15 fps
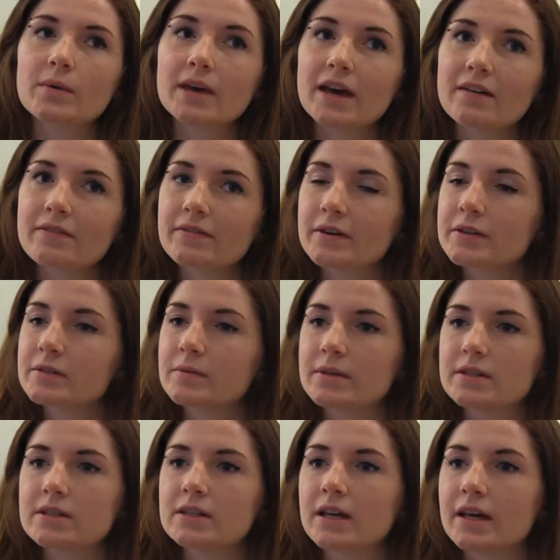we have First
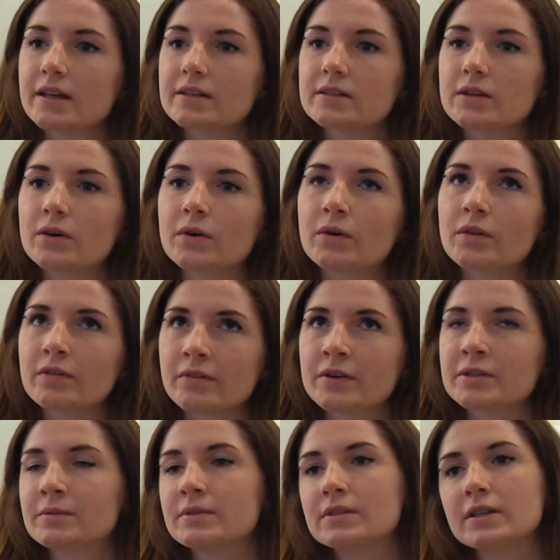Wednesday, so the
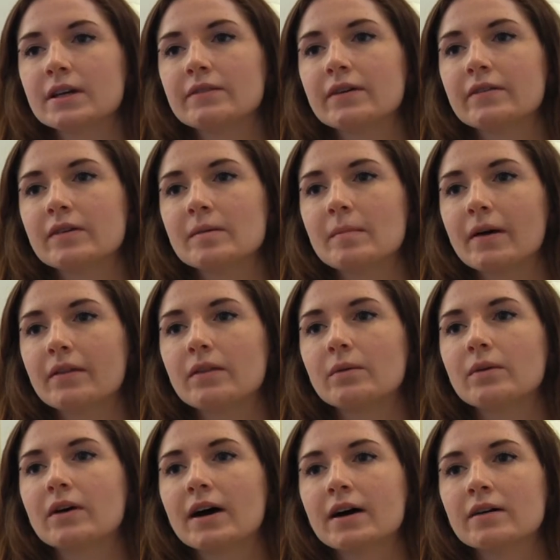first Wednesday of every month
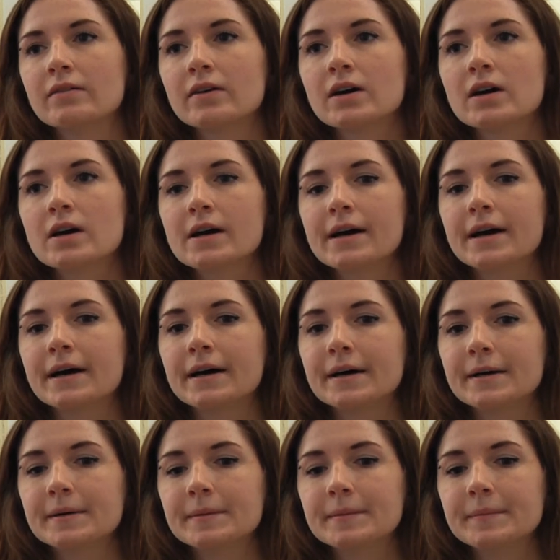we'll have
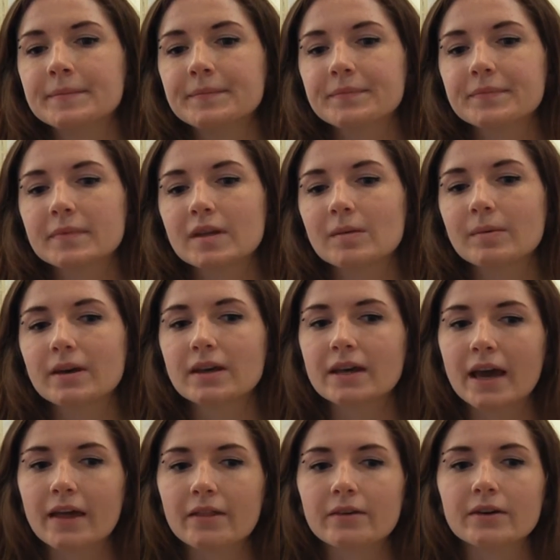um, a big
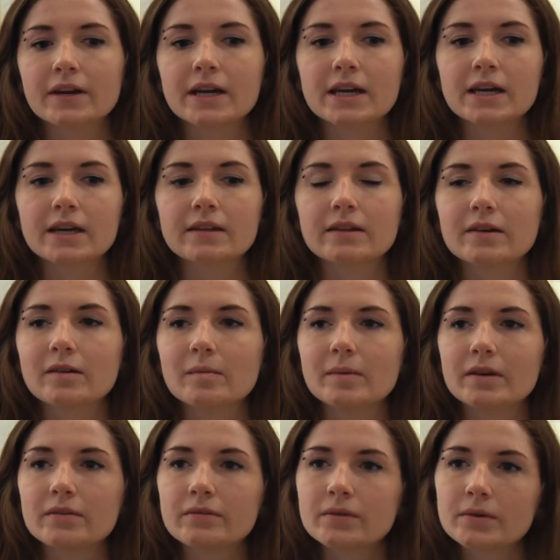gathering and there will
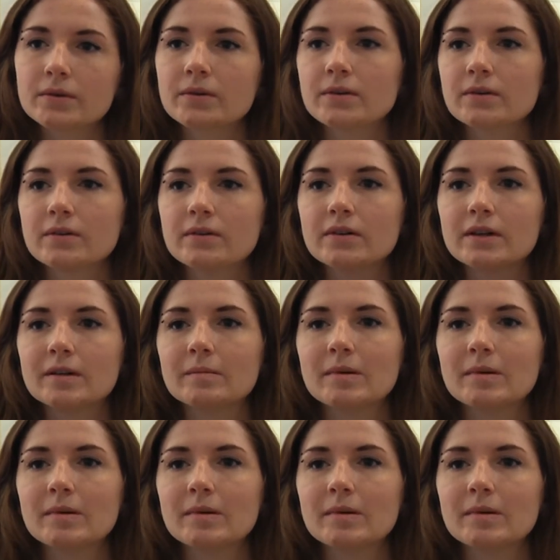be food and